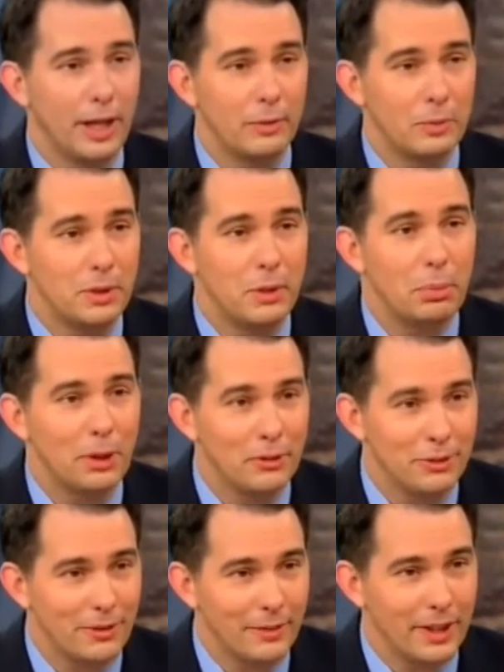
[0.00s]
I would be the
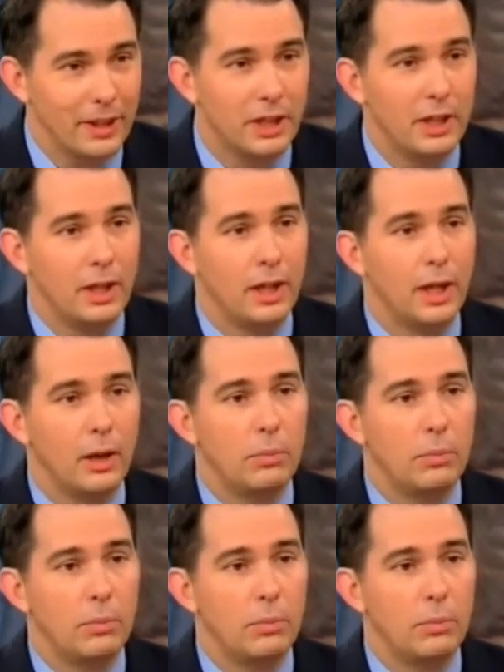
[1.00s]
president of that.